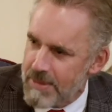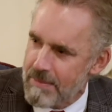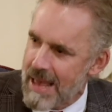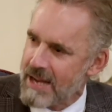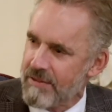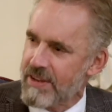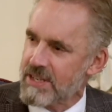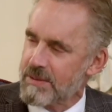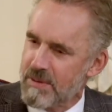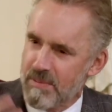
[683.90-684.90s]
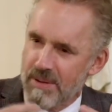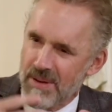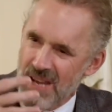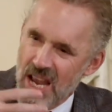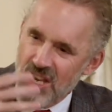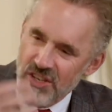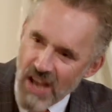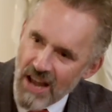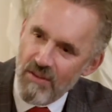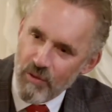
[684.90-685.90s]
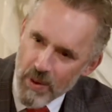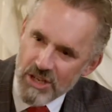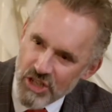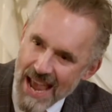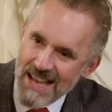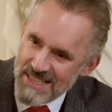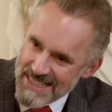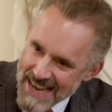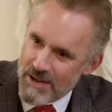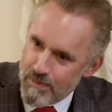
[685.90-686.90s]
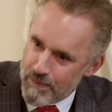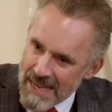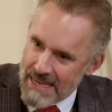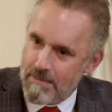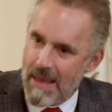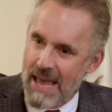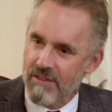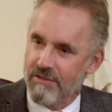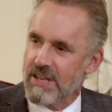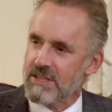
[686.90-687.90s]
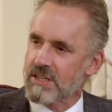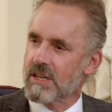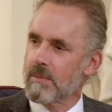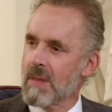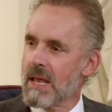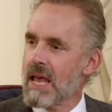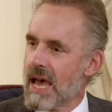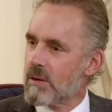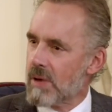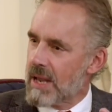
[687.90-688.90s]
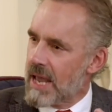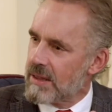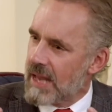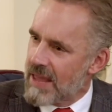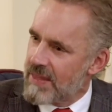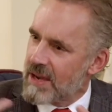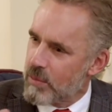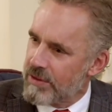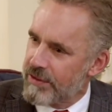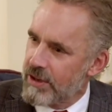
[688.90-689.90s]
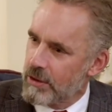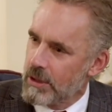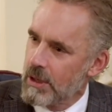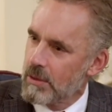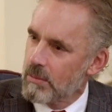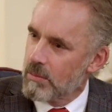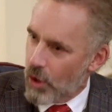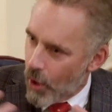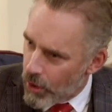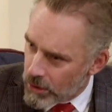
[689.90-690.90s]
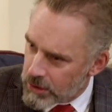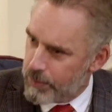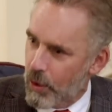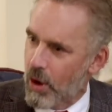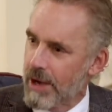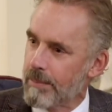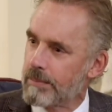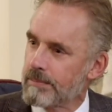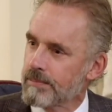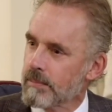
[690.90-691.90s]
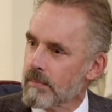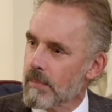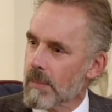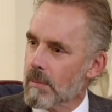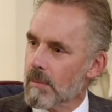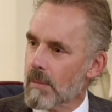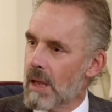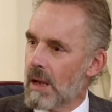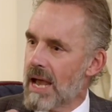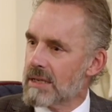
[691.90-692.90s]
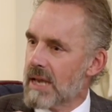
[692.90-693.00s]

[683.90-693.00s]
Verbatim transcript: be manifested, but none of which has yet been manifested. And, and, and then we feel called upon as,